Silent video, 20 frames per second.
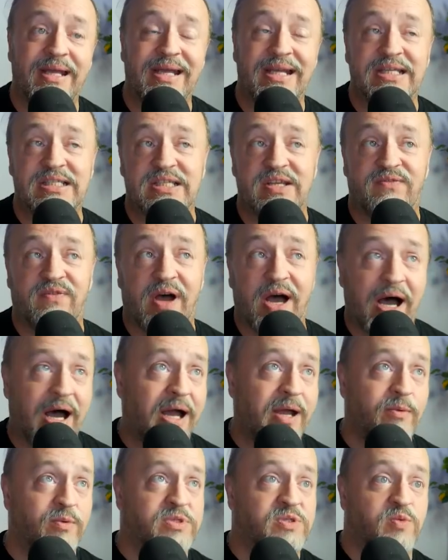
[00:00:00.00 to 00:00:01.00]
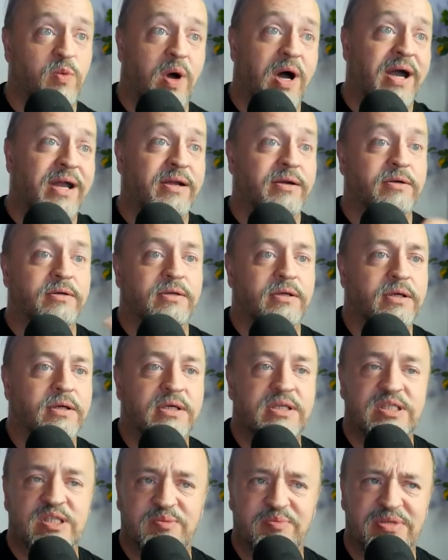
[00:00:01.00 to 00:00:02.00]
is if I was wired
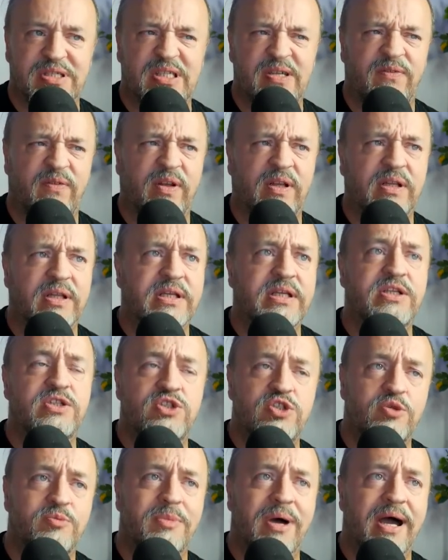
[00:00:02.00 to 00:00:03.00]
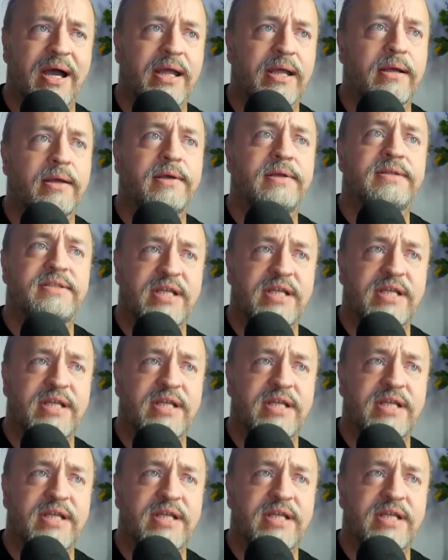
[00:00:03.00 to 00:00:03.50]
specifically to my